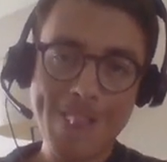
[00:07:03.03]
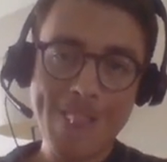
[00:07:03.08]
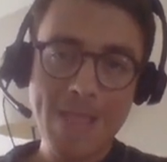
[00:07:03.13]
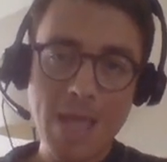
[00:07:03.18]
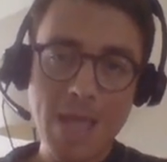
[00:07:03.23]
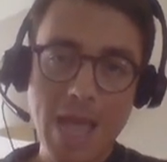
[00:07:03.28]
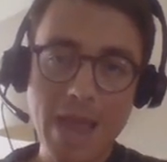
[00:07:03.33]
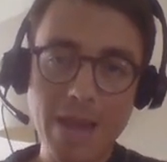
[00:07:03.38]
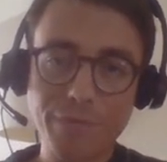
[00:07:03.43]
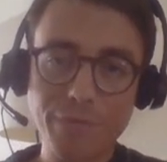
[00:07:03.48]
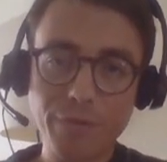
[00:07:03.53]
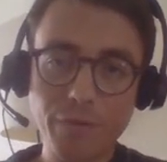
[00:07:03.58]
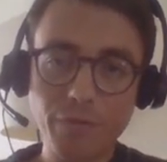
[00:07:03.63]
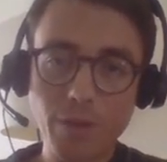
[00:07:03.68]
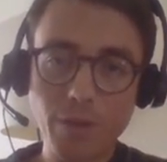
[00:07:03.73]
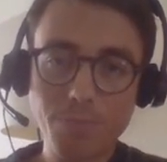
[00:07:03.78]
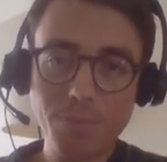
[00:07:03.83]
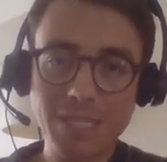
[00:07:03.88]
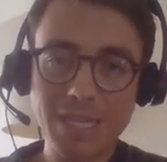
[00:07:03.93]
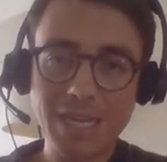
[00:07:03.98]
And a
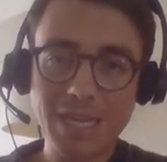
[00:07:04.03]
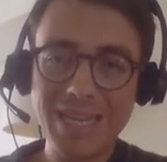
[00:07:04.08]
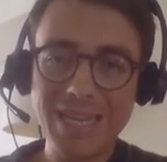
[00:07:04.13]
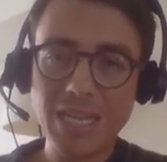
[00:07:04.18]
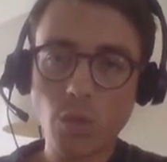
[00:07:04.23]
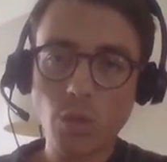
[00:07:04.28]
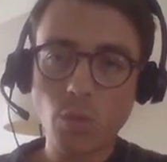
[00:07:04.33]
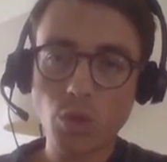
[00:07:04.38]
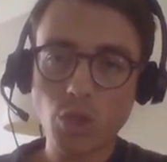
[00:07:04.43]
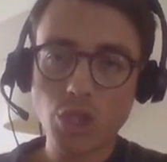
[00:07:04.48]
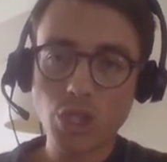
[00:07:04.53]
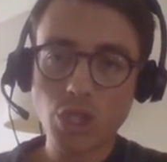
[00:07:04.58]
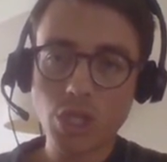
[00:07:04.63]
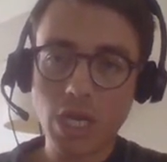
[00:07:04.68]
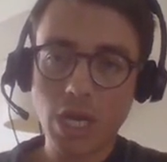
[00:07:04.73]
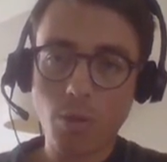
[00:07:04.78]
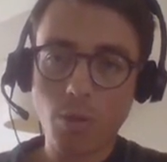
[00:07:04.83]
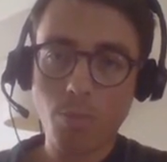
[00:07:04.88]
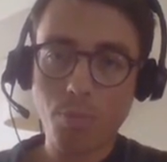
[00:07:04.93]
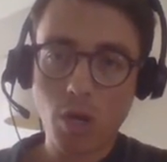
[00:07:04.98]
50% equal
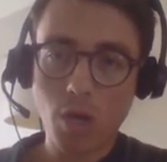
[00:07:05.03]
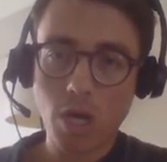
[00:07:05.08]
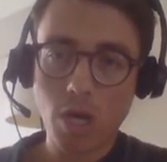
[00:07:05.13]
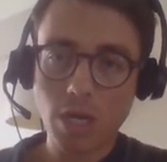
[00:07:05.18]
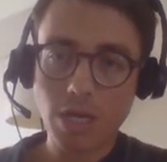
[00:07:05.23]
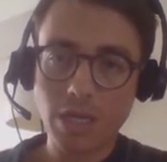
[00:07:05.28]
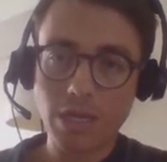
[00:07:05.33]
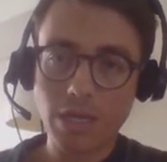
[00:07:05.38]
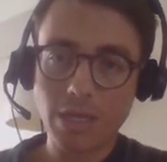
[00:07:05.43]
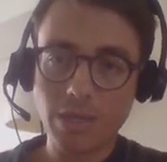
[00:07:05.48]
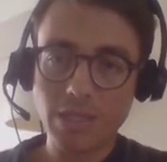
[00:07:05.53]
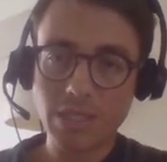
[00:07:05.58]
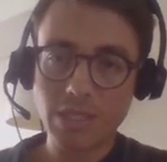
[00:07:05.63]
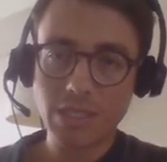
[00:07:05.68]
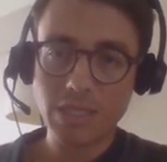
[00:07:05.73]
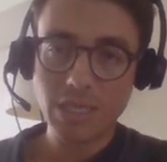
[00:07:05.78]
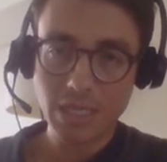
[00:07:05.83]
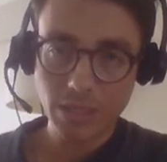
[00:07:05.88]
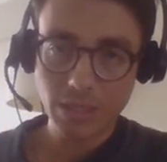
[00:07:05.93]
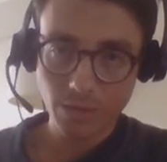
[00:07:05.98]
share partner in this
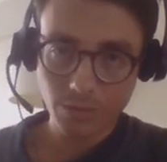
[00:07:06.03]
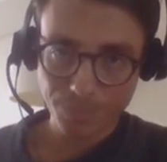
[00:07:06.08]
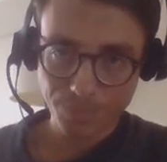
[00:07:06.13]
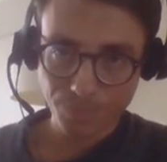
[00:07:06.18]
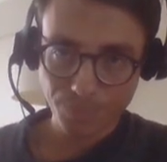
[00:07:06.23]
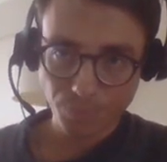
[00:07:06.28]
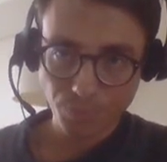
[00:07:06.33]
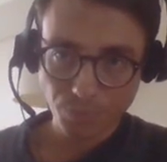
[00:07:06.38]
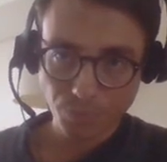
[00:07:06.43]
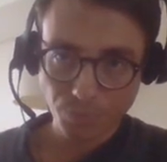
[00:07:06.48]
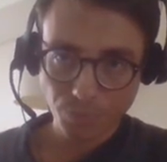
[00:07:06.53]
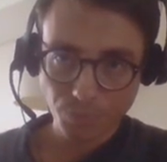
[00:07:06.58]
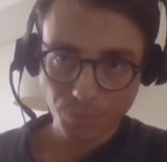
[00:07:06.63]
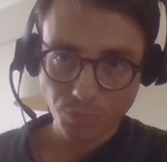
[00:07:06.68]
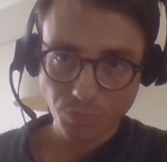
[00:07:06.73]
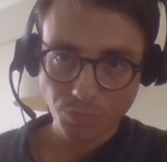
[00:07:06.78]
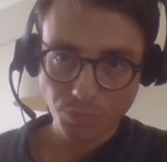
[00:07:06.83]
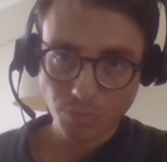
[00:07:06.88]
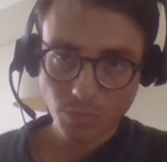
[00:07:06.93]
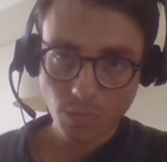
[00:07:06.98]
deal.
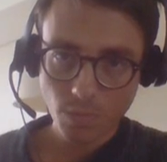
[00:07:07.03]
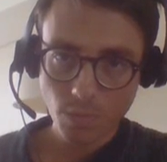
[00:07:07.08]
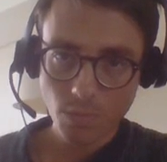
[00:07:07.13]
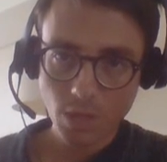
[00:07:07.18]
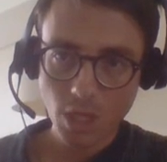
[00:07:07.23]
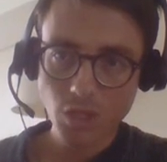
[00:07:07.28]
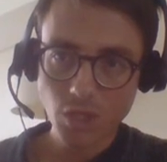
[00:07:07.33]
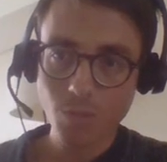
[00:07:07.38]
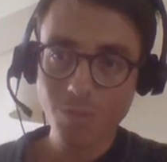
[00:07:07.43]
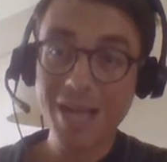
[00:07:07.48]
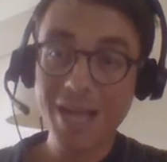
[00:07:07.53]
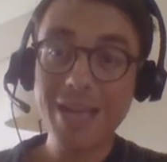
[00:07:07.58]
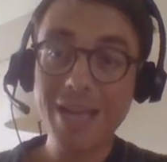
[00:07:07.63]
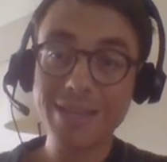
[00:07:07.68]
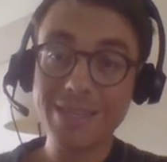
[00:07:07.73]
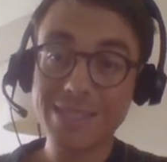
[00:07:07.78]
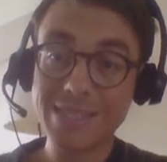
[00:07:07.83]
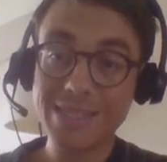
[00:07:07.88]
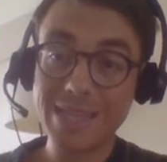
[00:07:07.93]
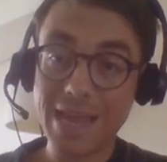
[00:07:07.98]
So my
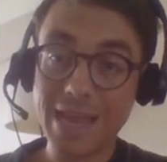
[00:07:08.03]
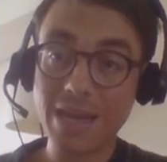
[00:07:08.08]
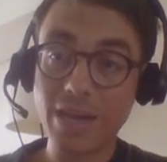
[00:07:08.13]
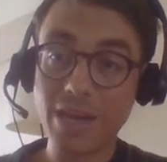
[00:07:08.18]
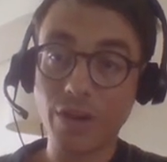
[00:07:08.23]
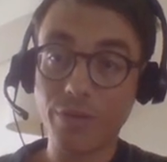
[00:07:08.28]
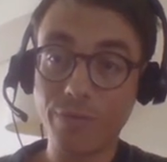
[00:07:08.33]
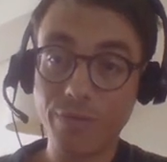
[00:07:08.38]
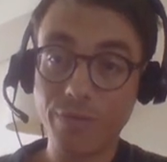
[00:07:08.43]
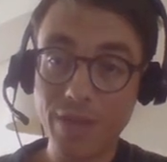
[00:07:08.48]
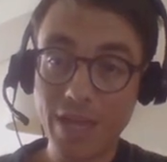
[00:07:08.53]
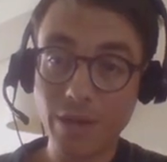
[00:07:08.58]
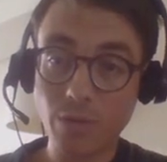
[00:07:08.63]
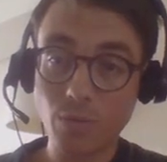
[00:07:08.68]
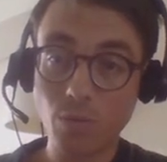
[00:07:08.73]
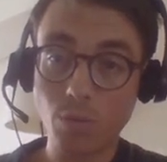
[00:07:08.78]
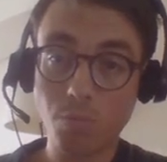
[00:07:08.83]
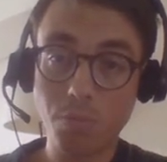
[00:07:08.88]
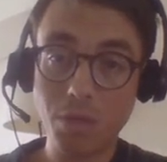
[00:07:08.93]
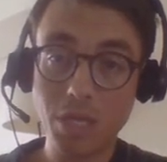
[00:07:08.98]
understanding of that
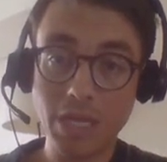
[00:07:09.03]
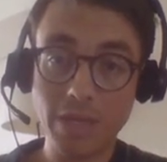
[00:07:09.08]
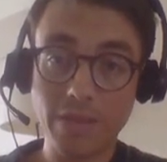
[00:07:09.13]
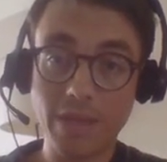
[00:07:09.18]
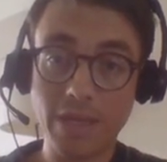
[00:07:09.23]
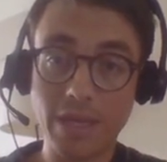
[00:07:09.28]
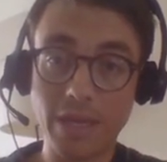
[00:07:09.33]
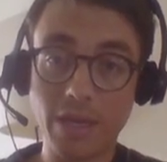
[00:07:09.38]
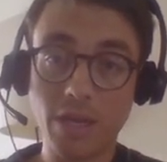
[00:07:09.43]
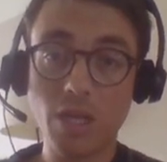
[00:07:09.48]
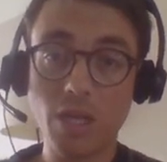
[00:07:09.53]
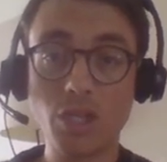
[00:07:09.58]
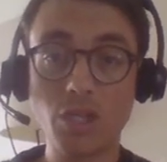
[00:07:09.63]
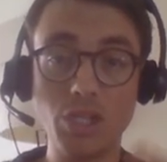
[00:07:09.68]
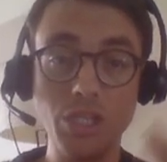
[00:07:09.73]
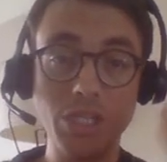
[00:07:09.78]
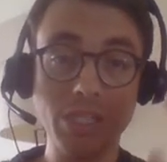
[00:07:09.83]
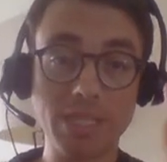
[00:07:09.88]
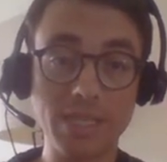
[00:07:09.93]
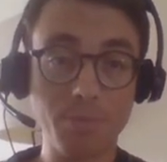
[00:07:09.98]
would be that
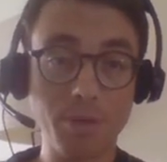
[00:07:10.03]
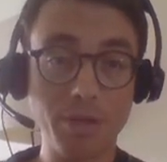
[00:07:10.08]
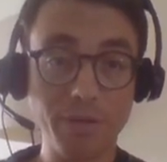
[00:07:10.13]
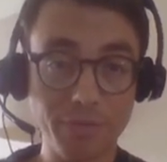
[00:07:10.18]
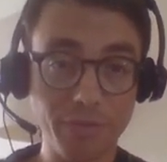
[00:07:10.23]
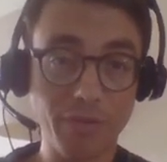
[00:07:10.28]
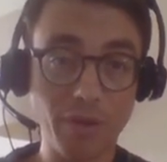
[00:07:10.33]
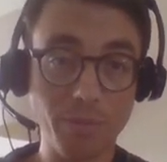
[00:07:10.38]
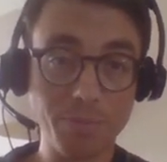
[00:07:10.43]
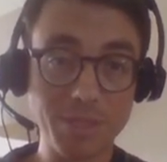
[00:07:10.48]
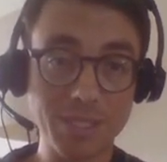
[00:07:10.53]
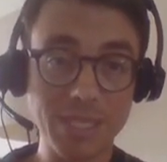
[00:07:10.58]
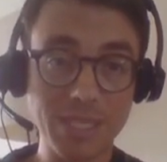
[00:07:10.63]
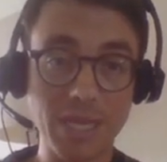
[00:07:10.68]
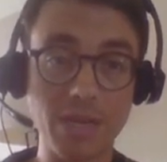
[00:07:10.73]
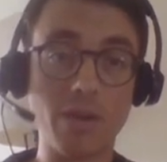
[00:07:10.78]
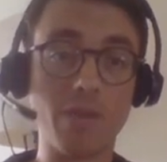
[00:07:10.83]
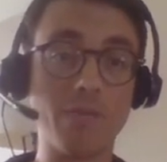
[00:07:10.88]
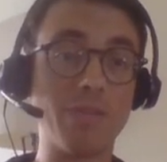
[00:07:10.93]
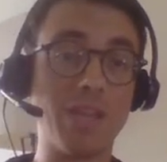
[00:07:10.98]
she's going to bring 50%
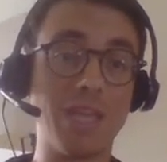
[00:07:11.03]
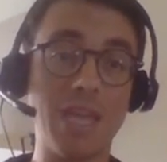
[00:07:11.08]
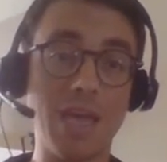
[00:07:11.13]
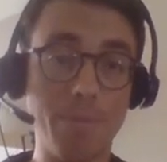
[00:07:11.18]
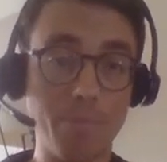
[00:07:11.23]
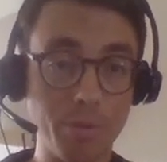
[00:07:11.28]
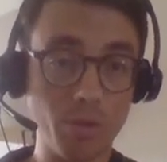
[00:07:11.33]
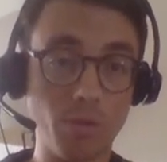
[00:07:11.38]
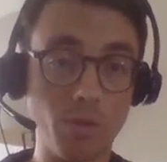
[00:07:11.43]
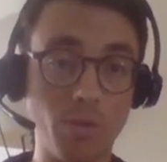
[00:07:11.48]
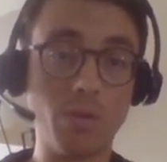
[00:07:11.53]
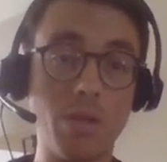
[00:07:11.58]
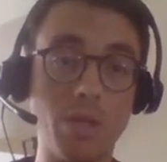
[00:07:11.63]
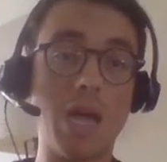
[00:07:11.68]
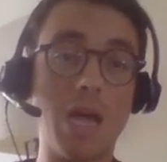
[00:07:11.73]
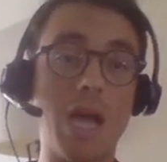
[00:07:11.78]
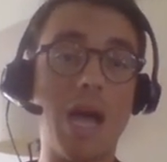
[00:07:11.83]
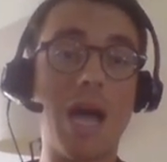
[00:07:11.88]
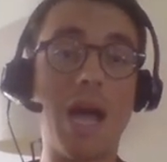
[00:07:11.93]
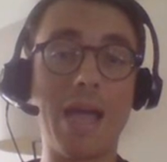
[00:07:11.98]
of the capital.
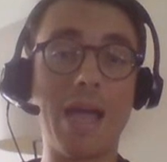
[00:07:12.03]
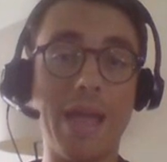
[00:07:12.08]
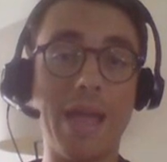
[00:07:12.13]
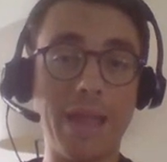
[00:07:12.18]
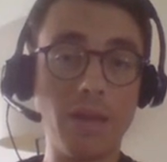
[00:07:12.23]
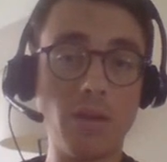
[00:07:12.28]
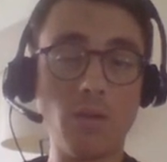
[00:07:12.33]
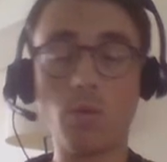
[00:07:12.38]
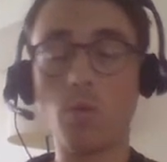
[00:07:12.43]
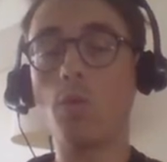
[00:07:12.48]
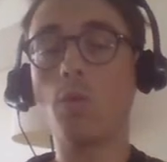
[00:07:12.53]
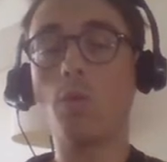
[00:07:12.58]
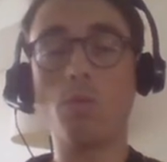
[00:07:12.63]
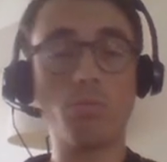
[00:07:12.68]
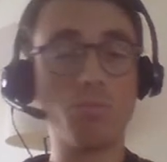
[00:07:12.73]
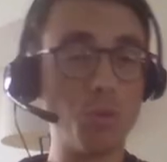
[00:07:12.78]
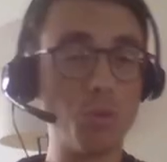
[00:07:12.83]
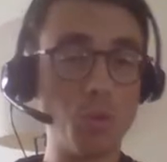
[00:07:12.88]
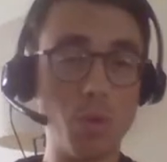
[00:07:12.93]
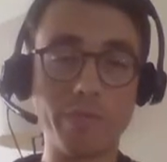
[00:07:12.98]
I, or
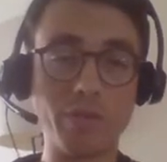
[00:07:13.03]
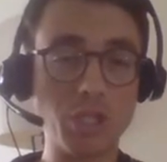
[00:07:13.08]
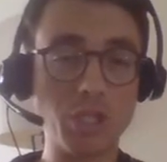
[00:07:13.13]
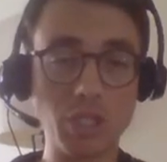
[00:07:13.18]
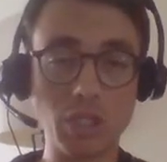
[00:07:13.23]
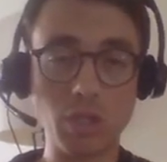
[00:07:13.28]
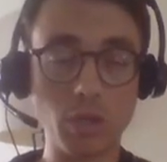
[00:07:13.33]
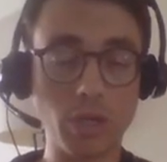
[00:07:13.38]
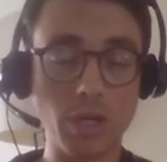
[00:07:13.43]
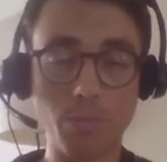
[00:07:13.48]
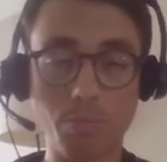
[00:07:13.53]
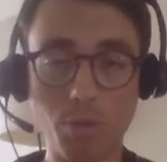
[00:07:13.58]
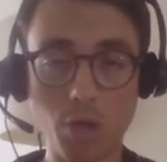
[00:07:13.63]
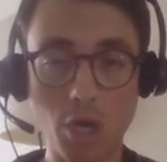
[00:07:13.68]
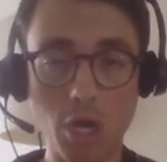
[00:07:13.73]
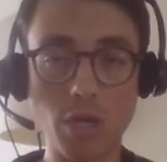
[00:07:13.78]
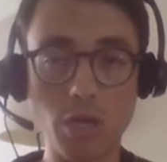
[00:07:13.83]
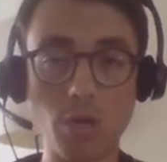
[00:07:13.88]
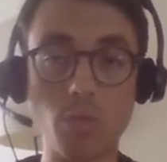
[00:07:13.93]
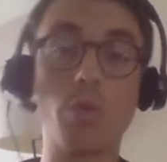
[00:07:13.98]
whoever she's looking to
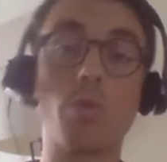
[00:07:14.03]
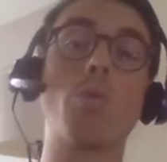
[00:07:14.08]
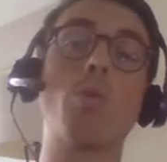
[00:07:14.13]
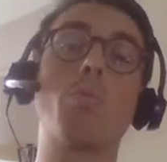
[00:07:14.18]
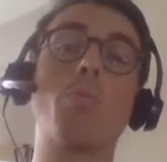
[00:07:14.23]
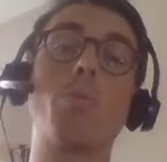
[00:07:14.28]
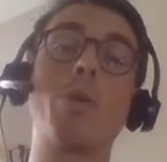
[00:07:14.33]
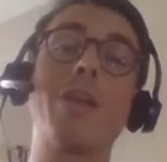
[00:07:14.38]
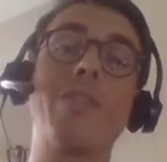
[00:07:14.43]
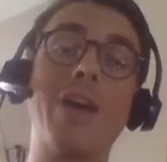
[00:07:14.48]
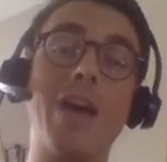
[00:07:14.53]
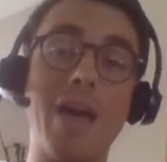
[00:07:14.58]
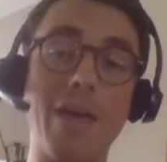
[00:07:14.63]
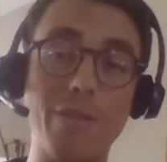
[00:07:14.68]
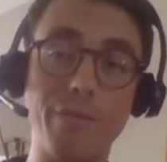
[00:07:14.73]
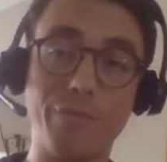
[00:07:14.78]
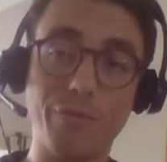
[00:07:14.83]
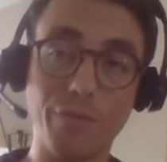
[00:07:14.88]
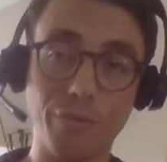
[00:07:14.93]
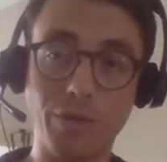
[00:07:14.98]
partner with, would bring the other
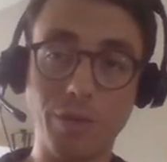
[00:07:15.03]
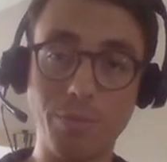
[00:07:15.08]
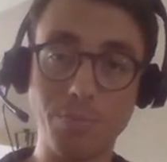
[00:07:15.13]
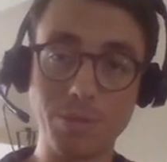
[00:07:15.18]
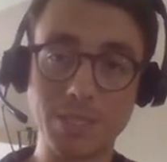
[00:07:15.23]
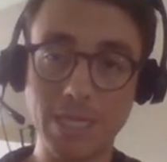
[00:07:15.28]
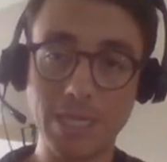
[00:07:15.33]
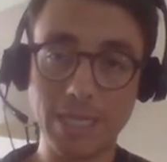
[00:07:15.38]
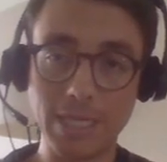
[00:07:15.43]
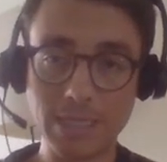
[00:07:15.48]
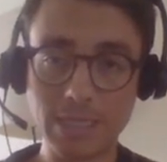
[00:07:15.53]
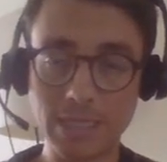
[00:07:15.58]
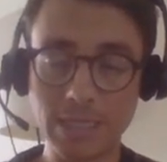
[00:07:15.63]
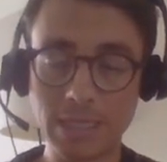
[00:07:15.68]
50%.